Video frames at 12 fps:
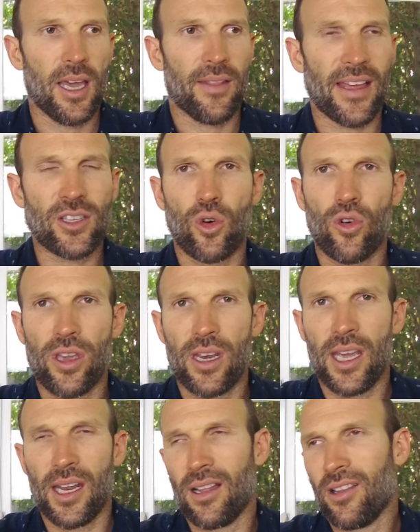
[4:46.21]
That's all you
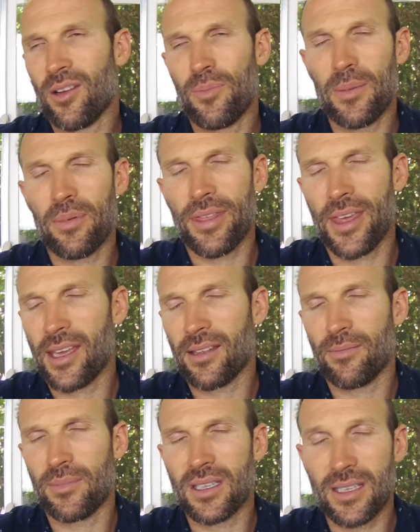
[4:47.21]
need. A lot of people
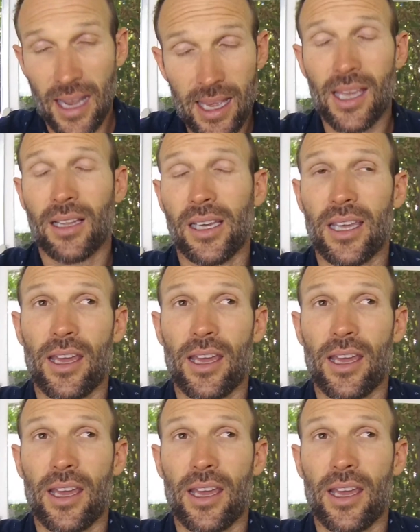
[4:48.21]
think mistakenly